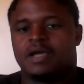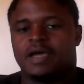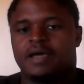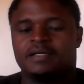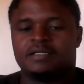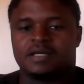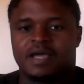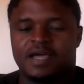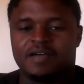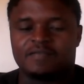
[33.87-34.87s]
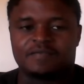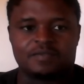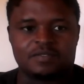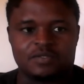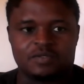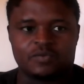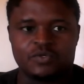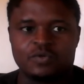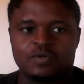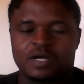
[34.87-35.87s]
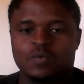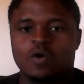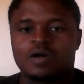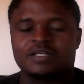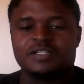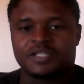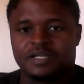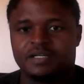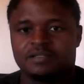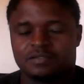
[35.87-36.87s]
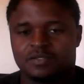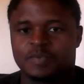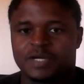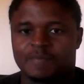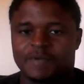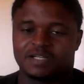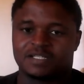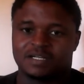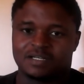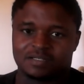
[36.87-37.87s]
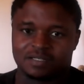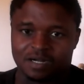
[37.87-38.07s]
and have you and walk the journey to becoming a chartered